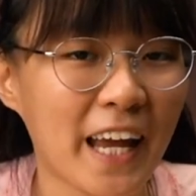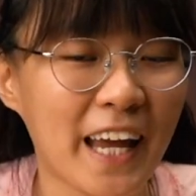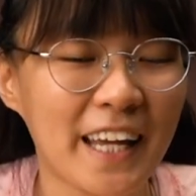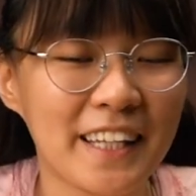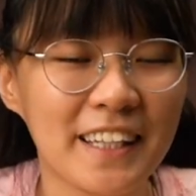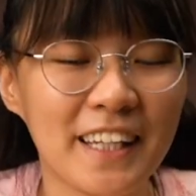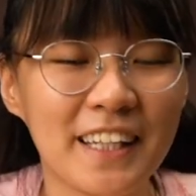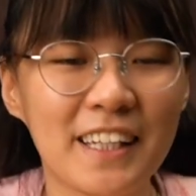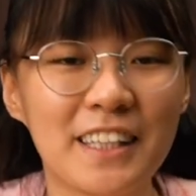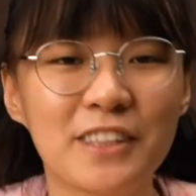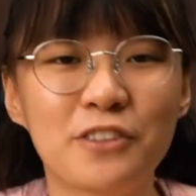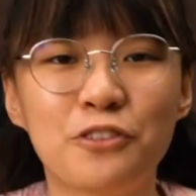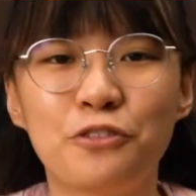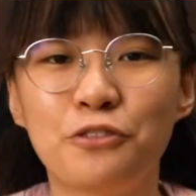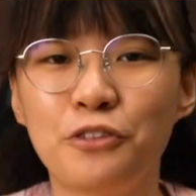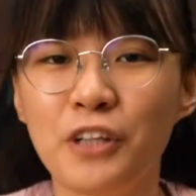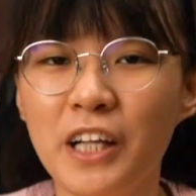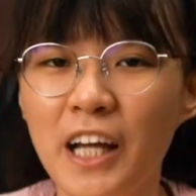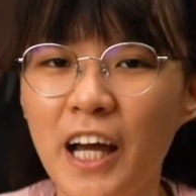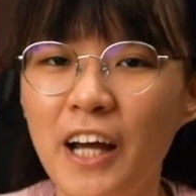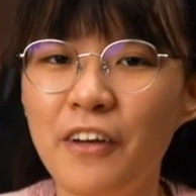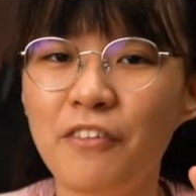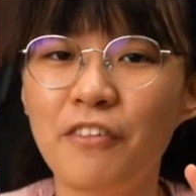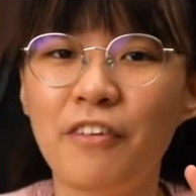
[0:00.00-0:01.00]
and it is
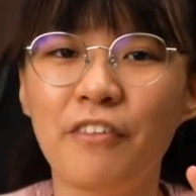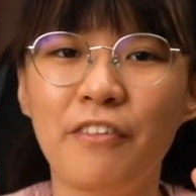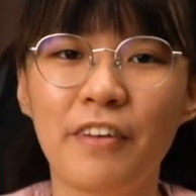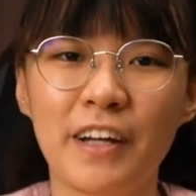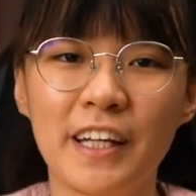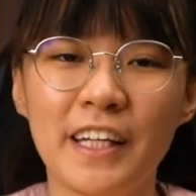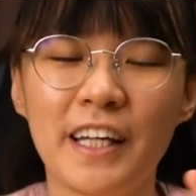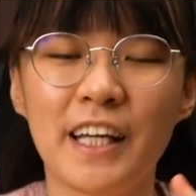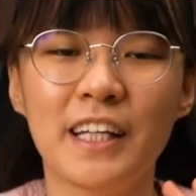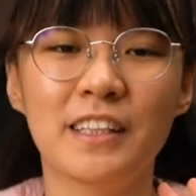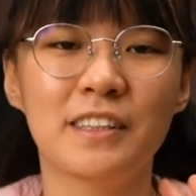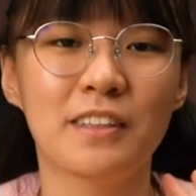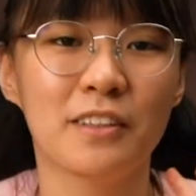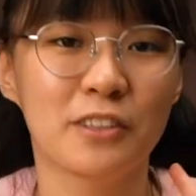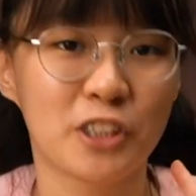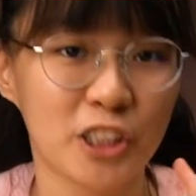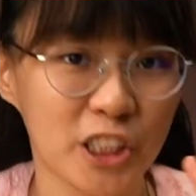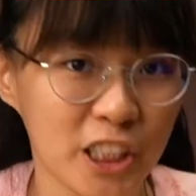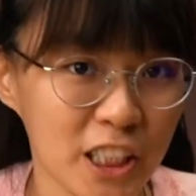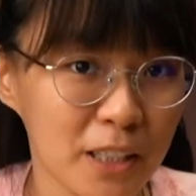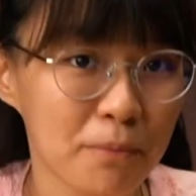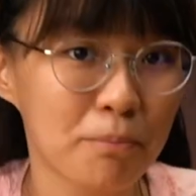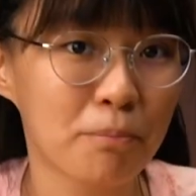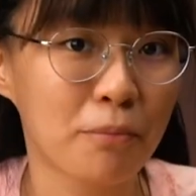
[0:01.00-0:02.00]
300 ringgit
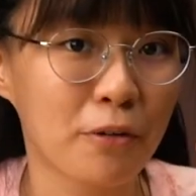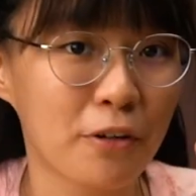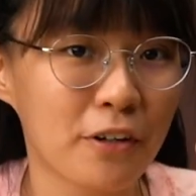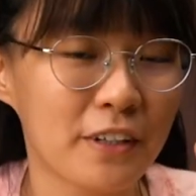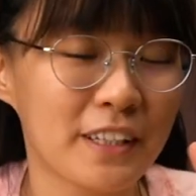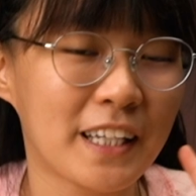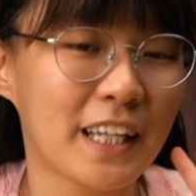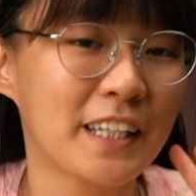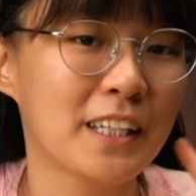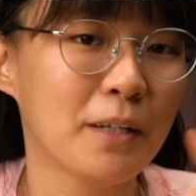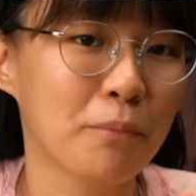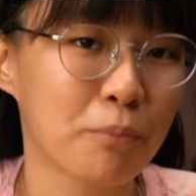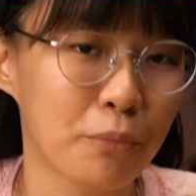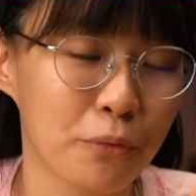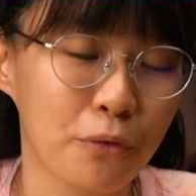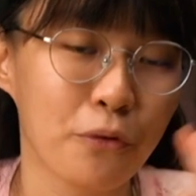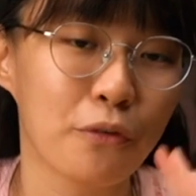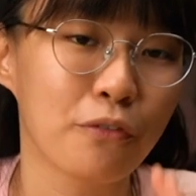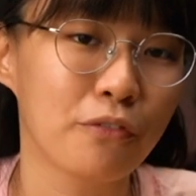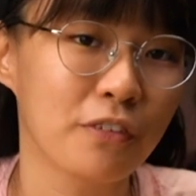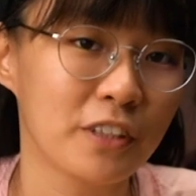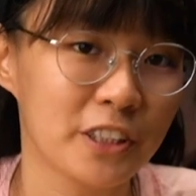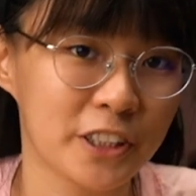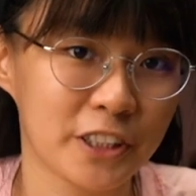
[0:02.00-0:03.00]
cheaper than the
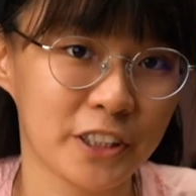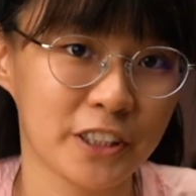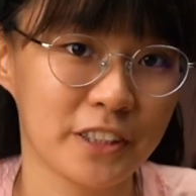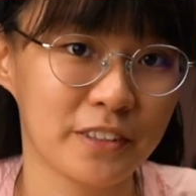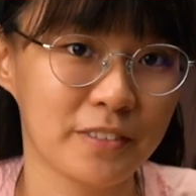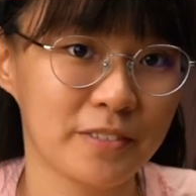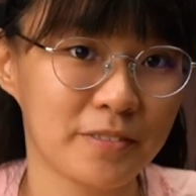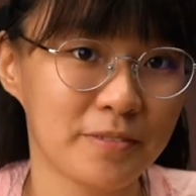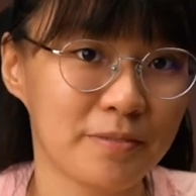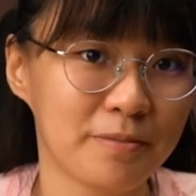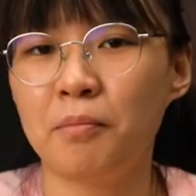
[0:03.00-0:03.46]
Pro version.